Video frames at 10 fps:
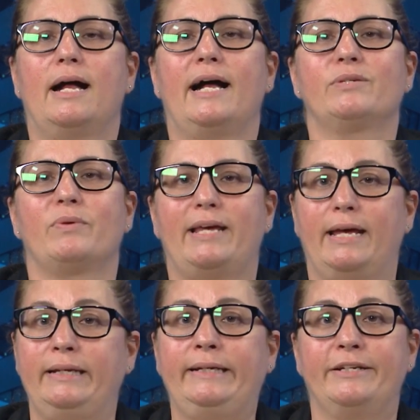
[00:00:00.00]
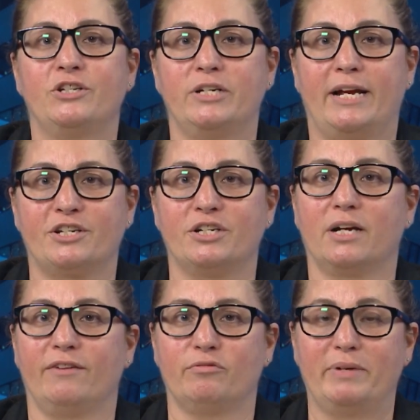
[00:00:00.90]
As with any international
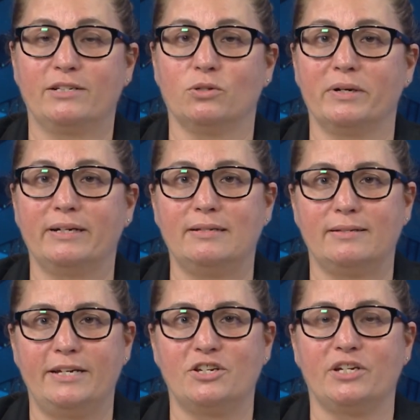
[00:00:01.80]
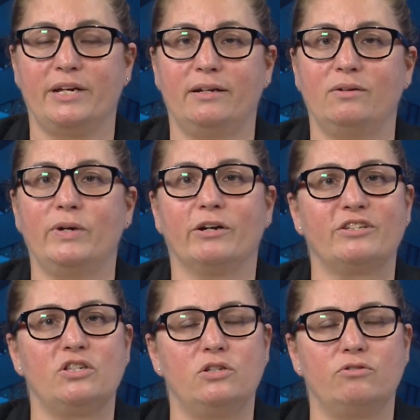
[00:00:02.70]
governmental organization, we are
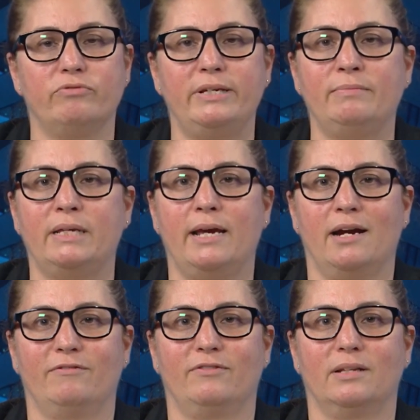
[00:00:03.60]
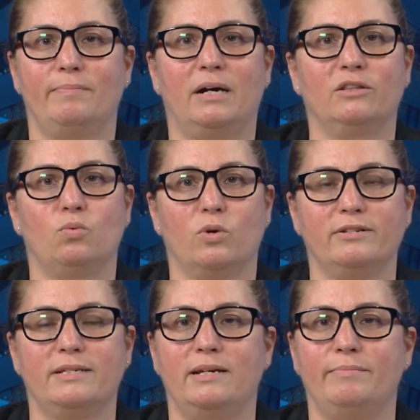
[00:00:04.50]
extremely careful about the
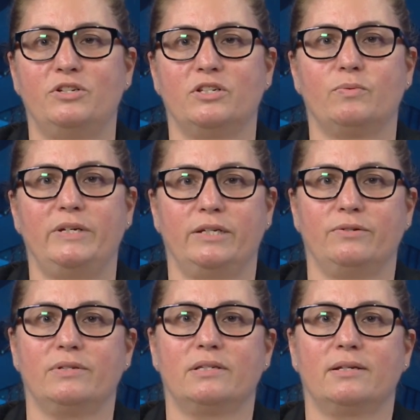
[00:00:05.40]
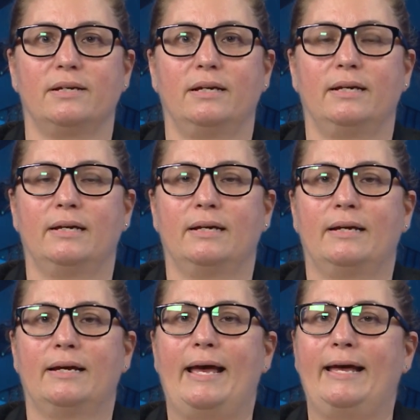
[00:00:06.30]
words and images we use.
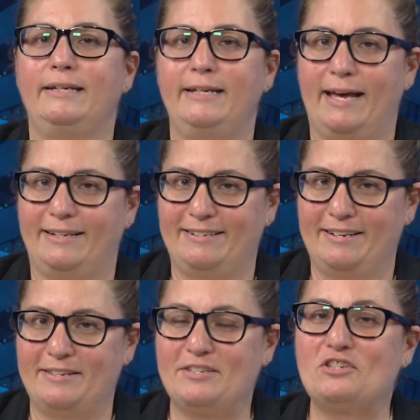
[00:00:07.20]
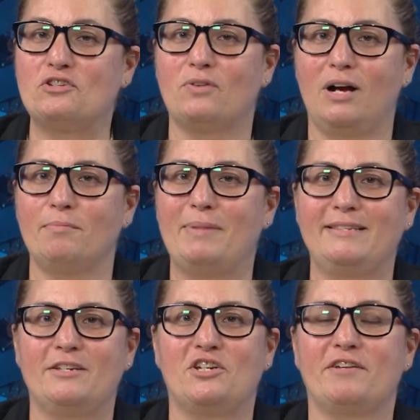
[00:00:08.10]
And yet, this strong
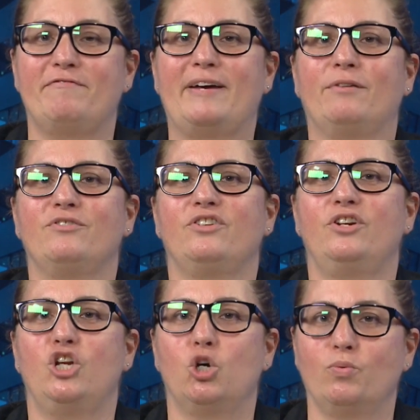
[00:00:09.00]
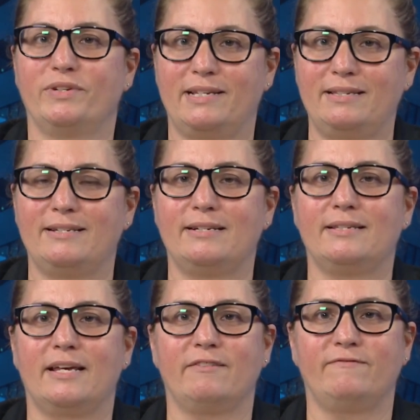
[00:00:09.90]
messaging found no resistance
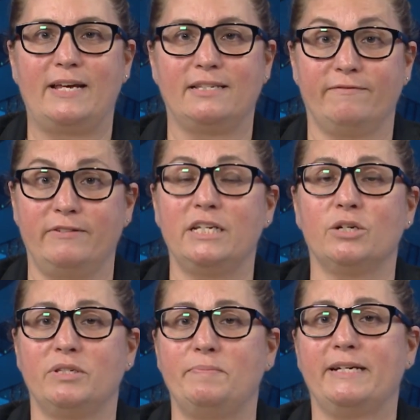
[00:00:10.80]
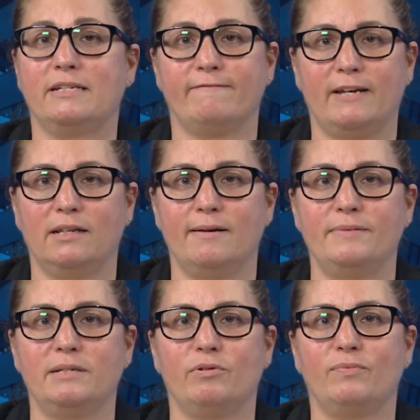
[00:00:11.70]
as the video was being
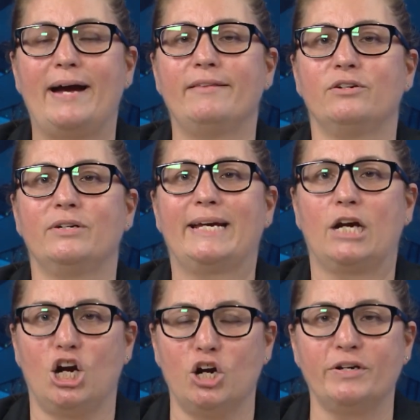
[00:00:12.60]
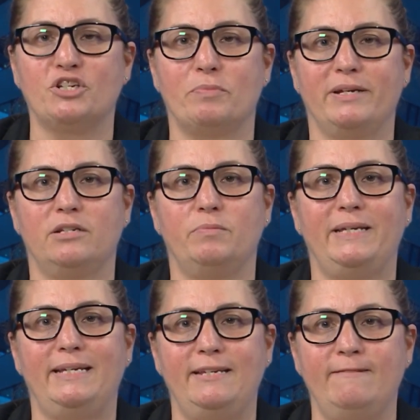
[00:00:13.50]
developed, but rather encouragement to
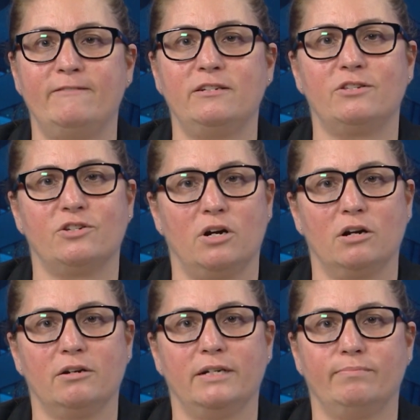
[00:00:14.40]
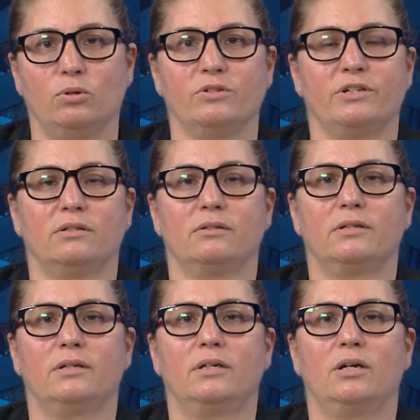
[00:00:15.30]
be even stronger and bolder.
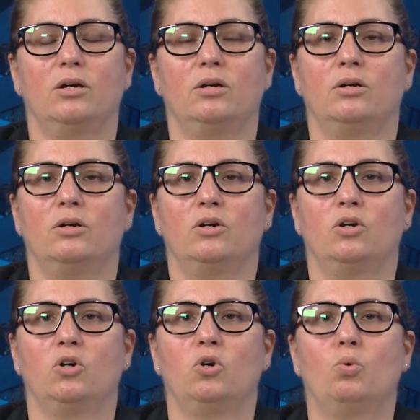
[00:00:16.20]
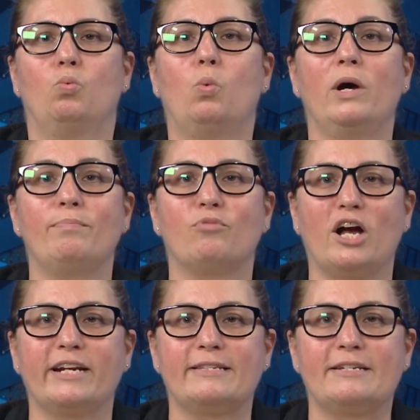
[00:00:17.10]
What
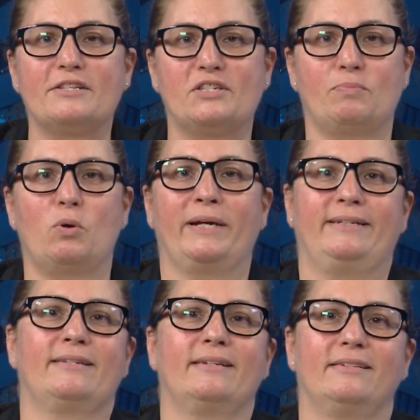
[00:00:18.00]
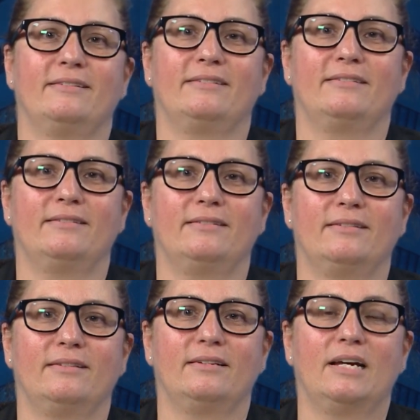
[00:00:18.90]
brought us to this point?
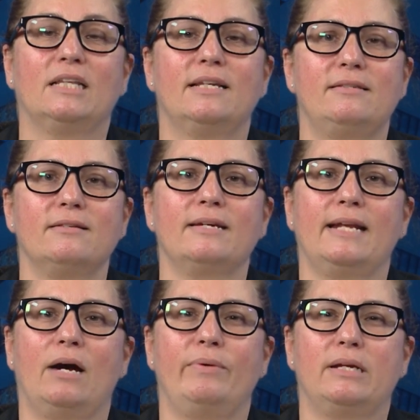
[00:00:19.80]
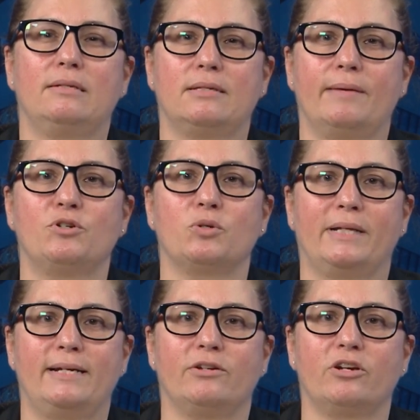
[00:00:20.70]
Let's look at how we
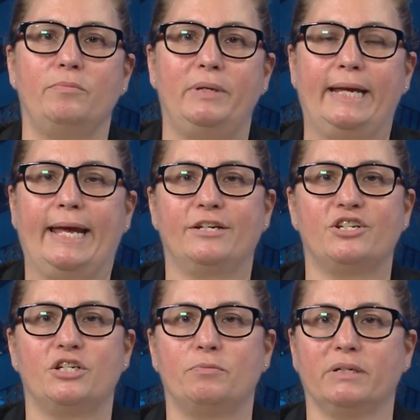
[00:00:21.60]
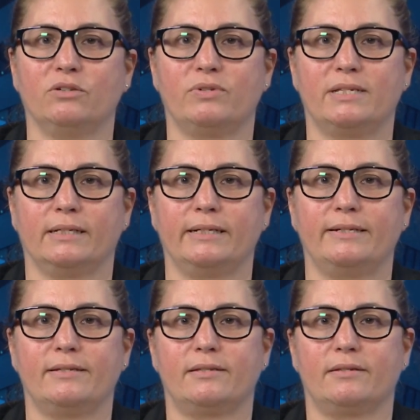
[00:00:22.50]
conceptualize our communication to build
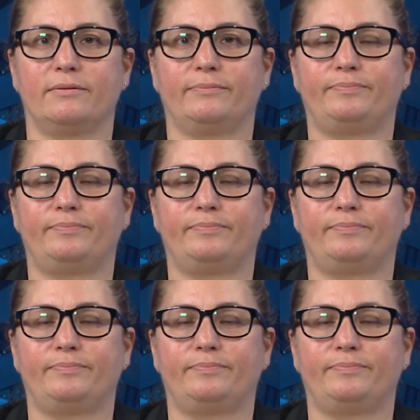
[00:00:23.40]
resilience.